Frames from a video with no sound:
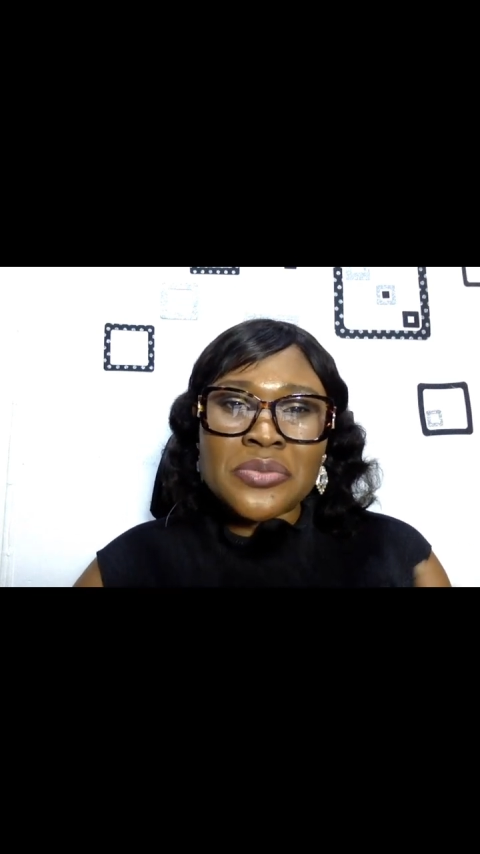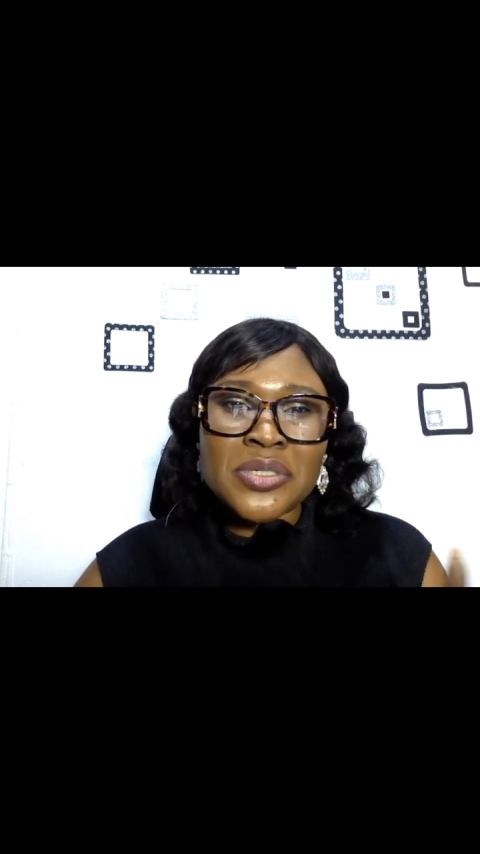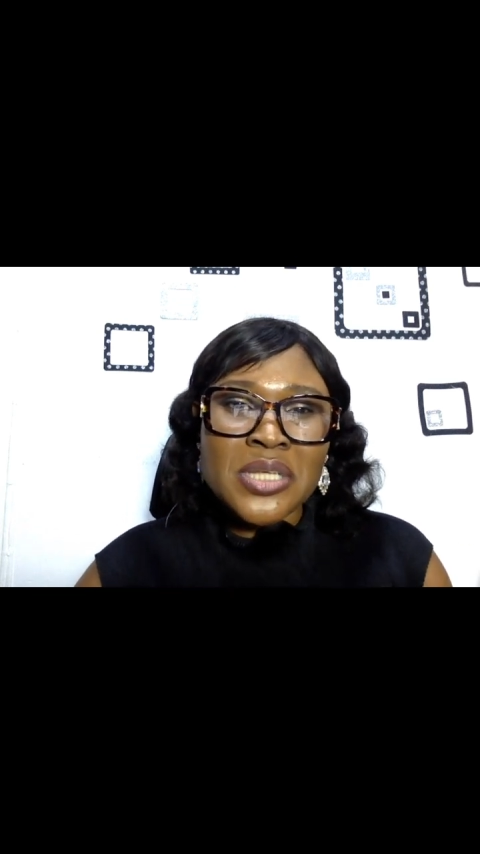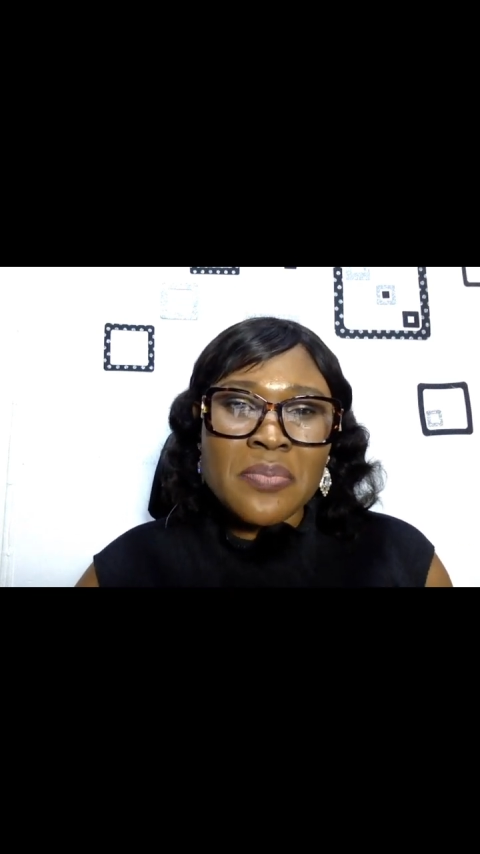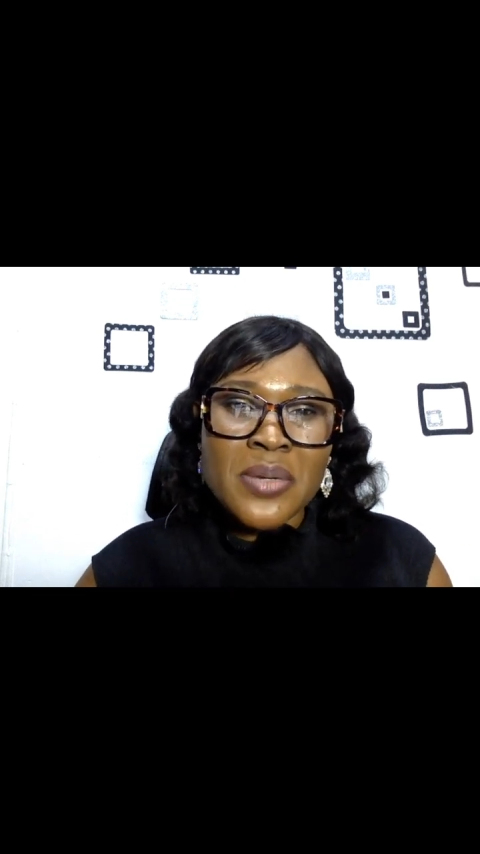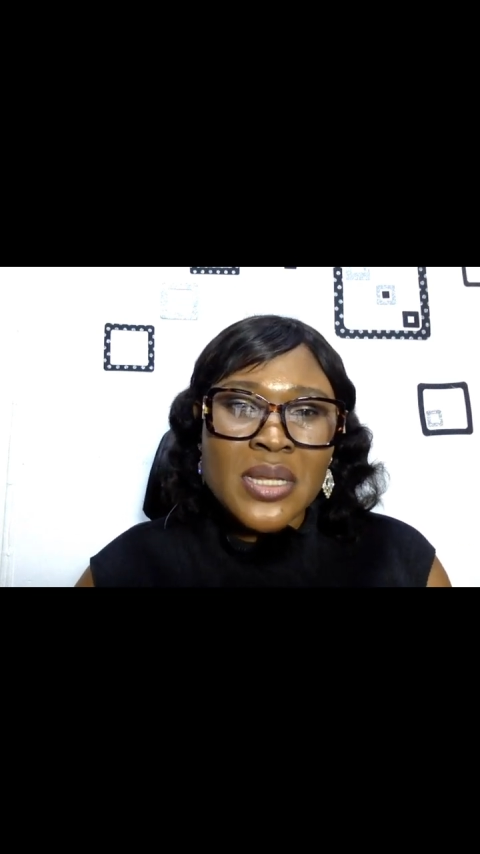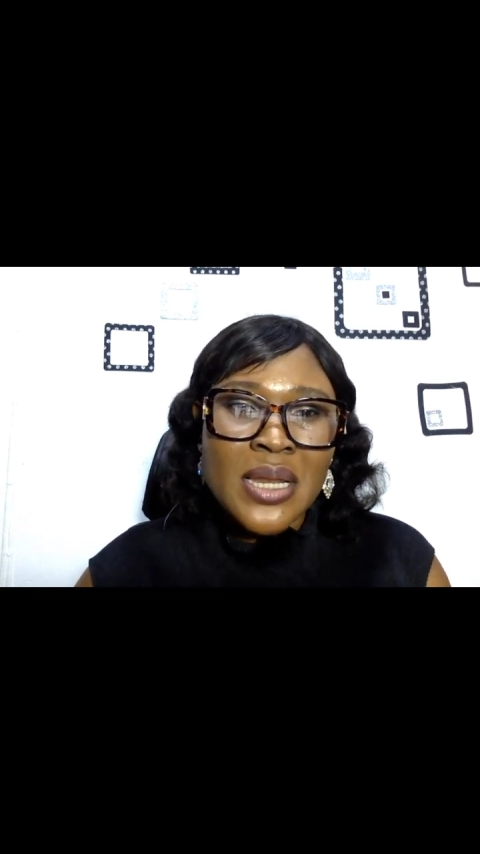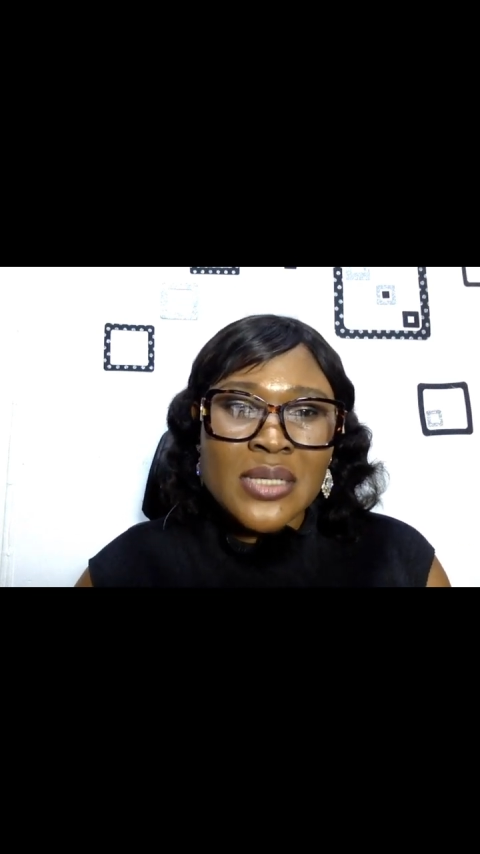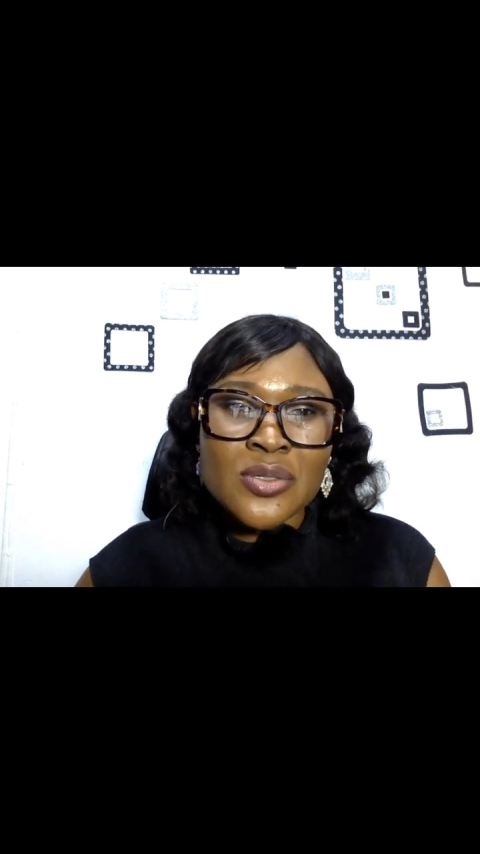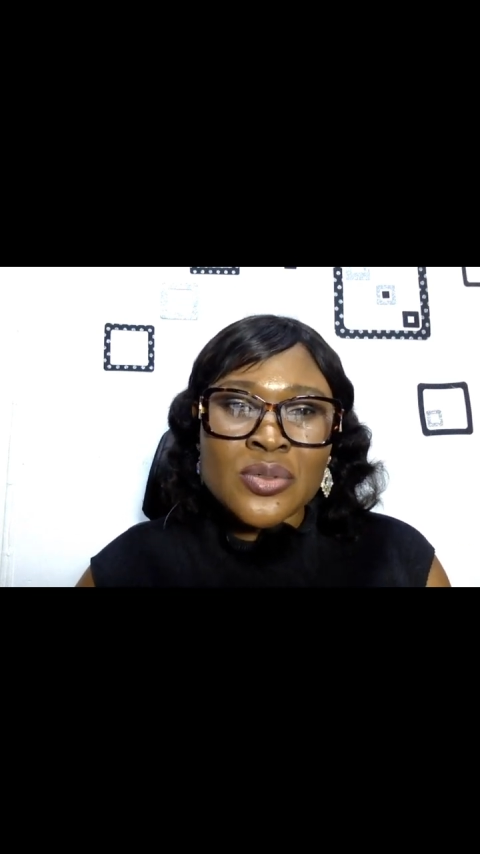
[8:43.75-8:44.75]
reasonably
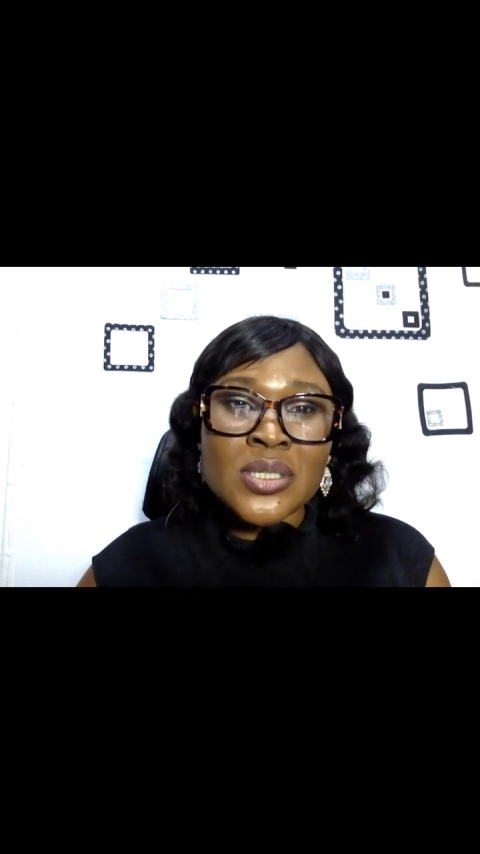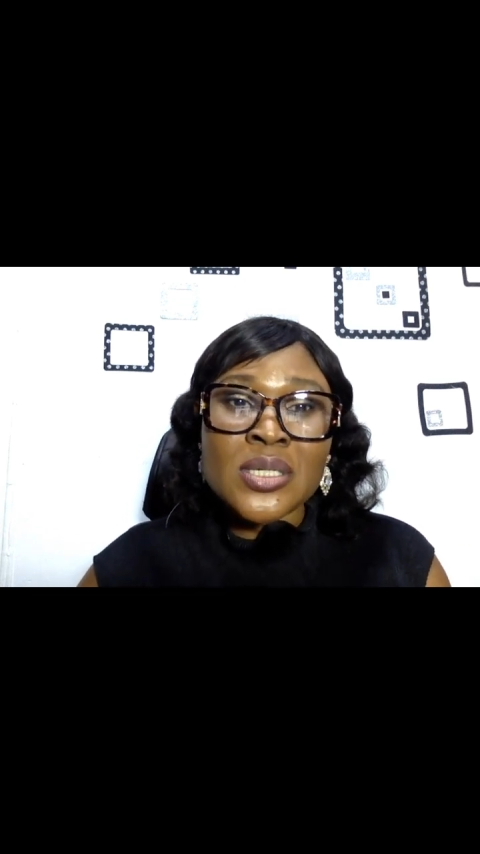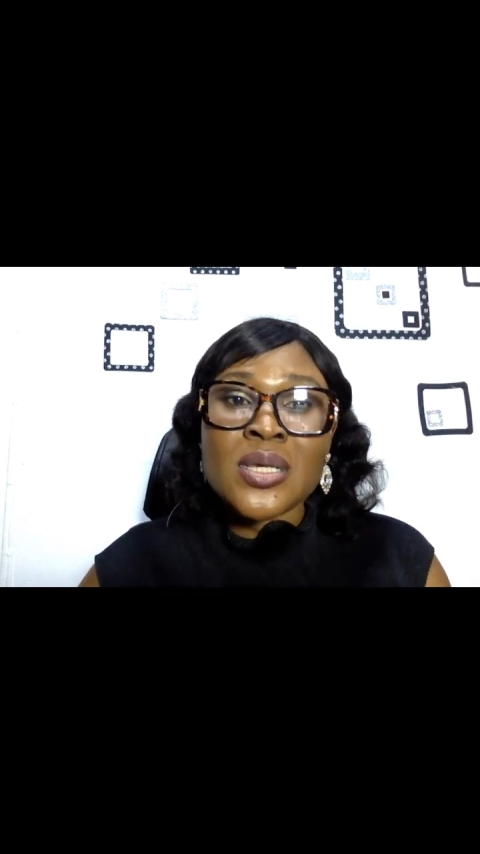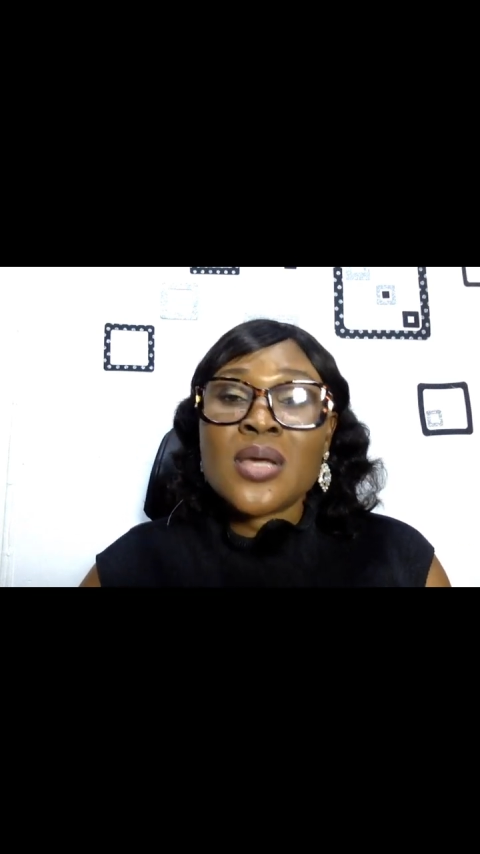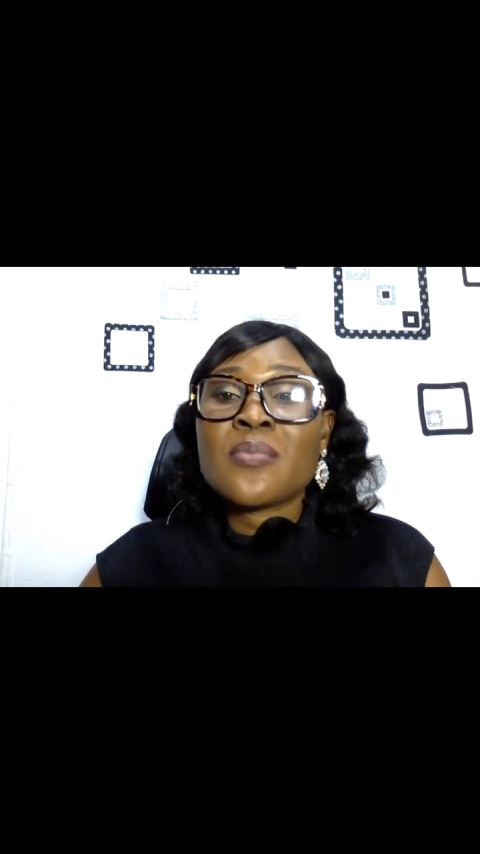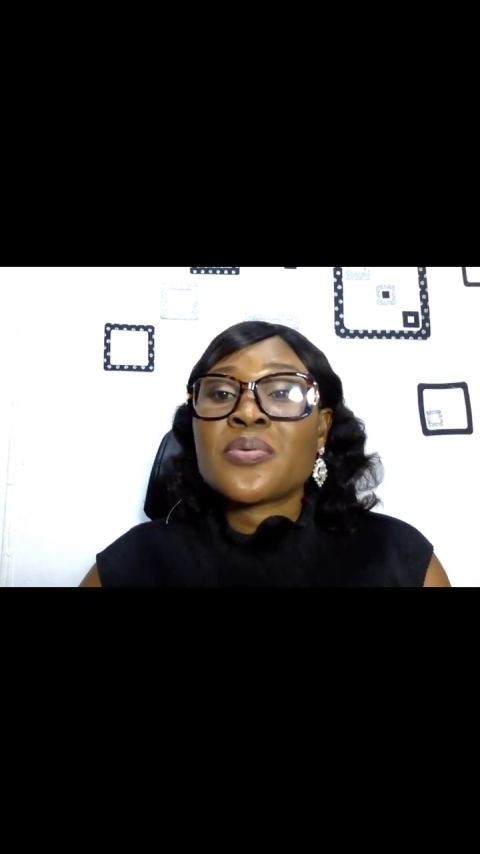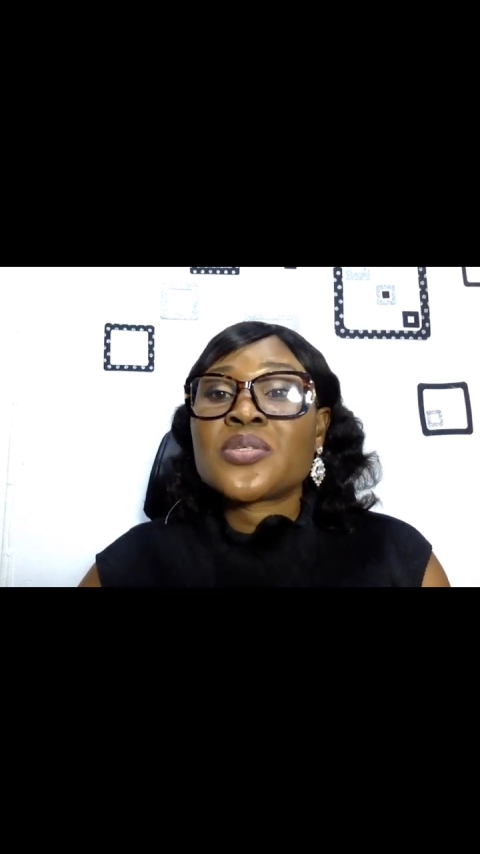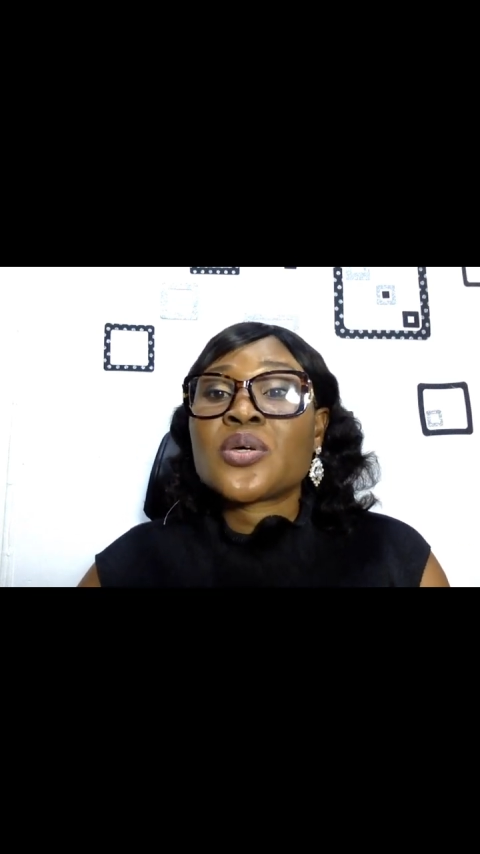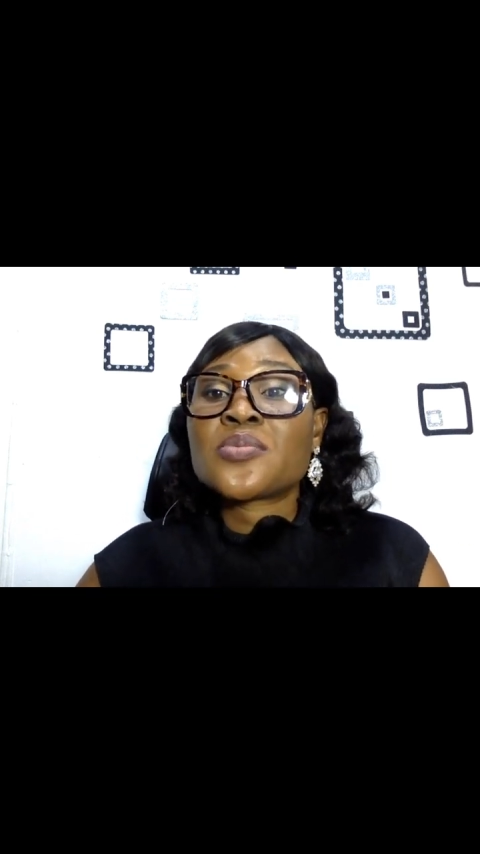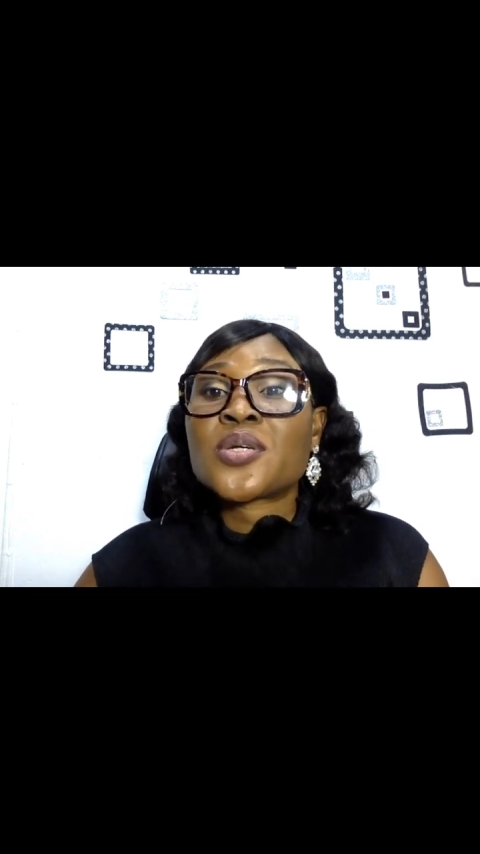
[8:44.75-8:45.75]
led to the
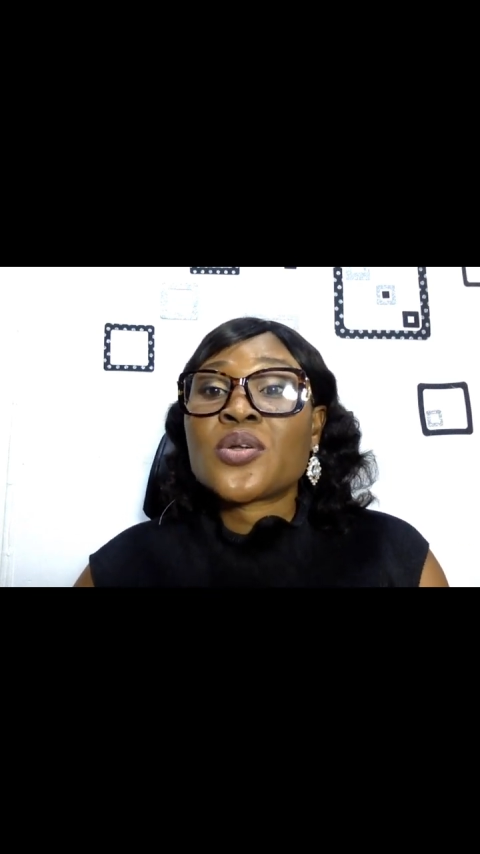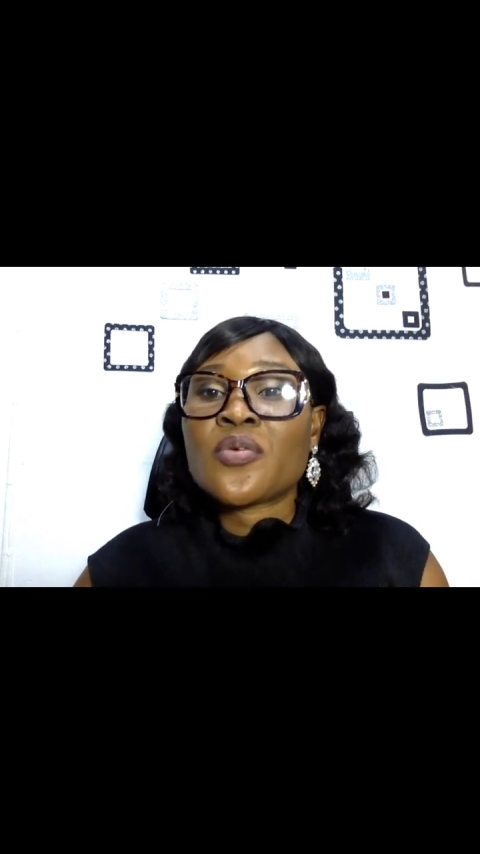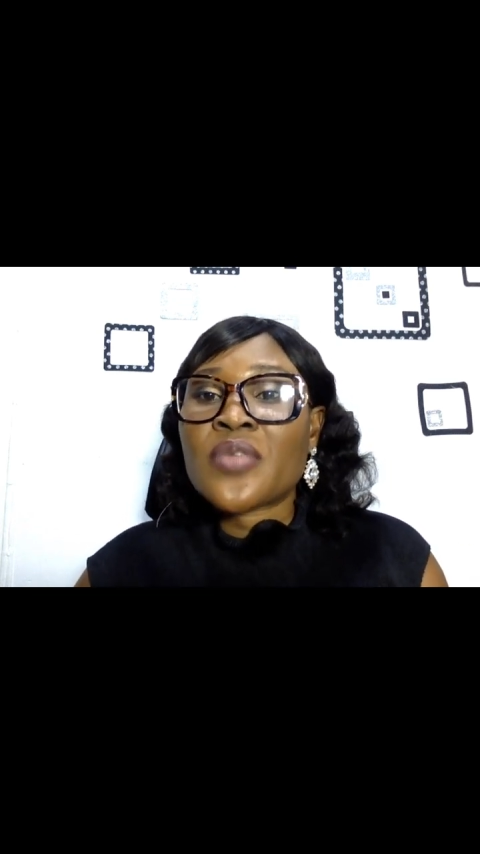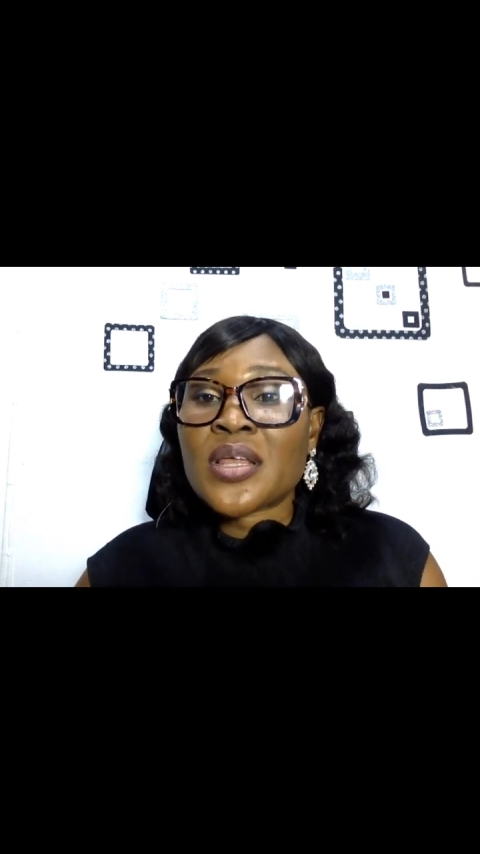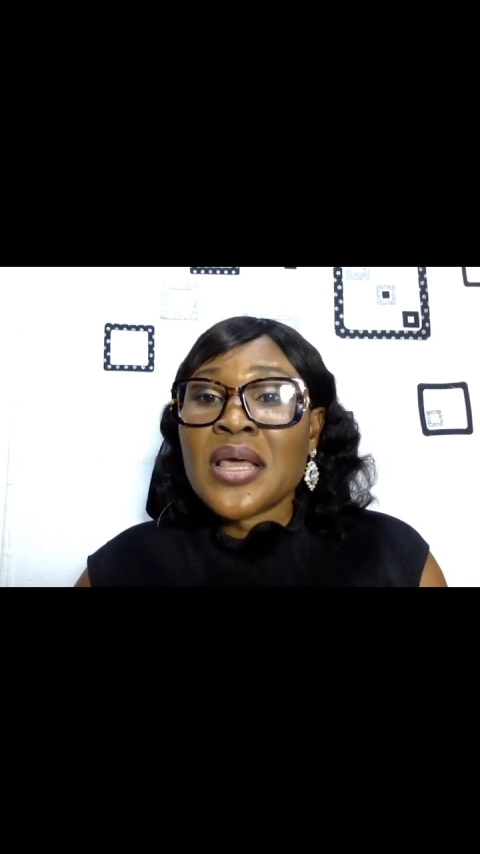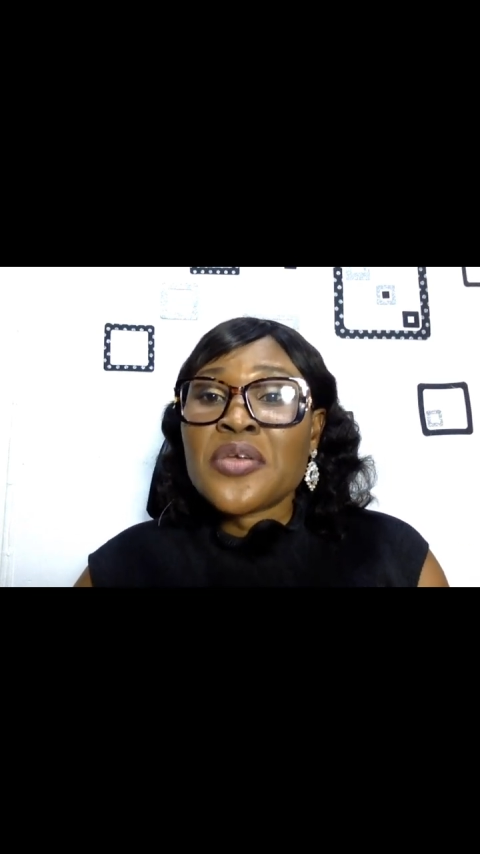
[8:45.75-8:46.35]
presumption of death.